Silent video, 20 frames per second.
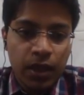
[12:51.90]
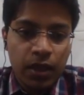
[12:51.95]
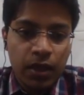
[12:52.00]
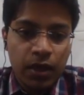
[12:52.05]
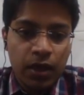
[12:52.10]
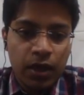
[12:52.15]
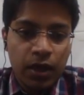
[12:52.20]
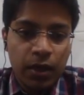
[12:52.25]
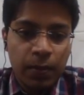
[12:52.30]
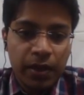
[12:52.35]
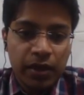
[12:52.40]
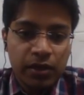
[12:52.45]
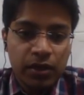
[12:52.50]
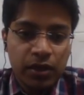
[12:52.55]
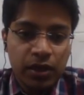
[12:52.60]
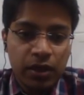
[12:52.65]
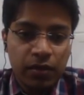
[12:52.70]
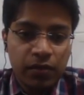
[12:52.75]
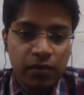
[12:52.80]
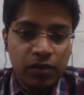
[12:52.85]

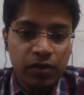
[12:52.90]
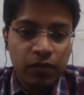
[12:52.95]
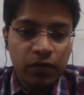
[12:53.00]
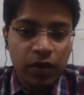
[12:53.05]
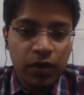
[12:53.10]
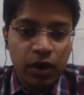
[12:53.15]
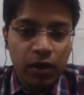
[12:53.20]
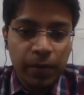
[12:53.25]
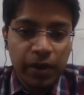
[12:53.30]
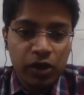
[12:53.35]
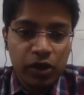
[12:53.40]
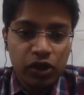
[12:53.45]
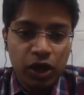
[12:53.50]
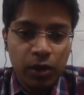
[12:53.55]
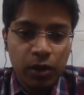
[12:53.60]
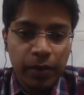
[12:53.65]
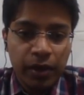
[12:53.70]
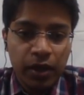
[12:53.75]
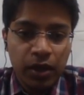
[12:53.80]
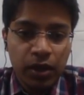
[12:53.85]
Representatives of workmen shall
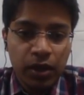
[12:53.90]
be